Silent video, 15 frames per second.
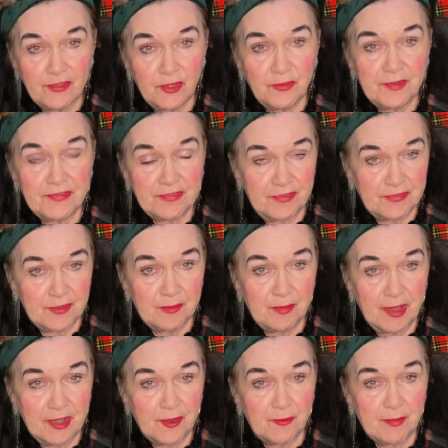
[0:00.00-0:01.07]
Lewis is
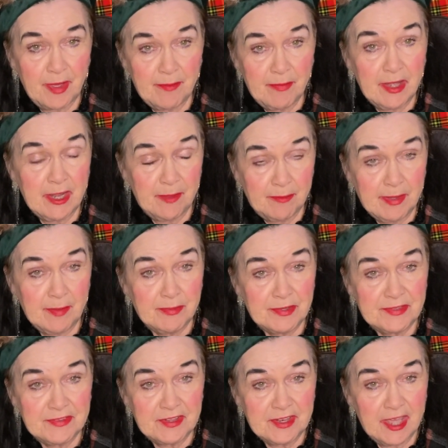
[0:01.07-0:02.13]
admired by many
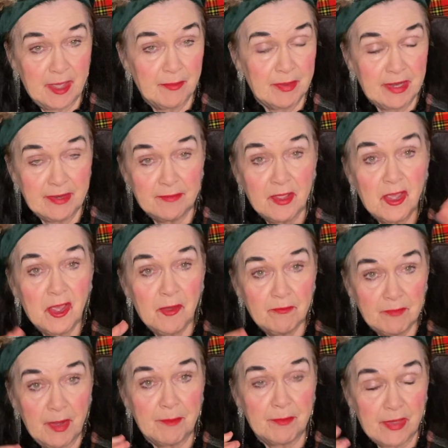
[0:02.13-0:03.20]
people today, but
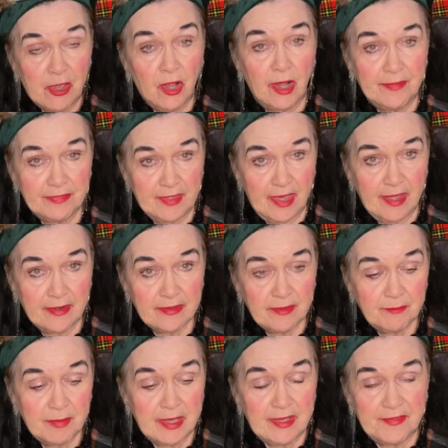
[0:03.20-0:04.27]
beyond that,
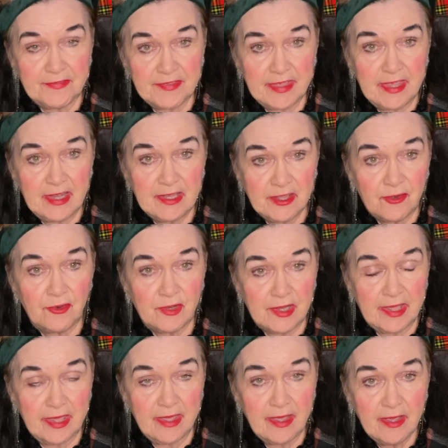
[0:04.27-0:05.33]
because he
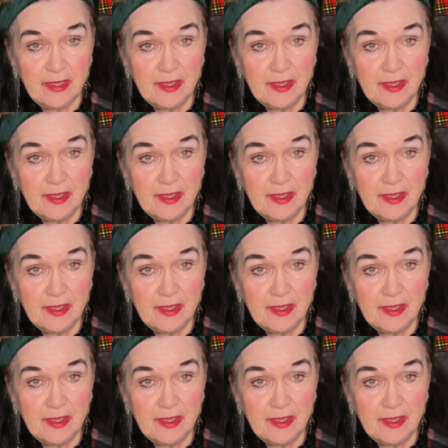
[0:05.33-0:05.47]
literally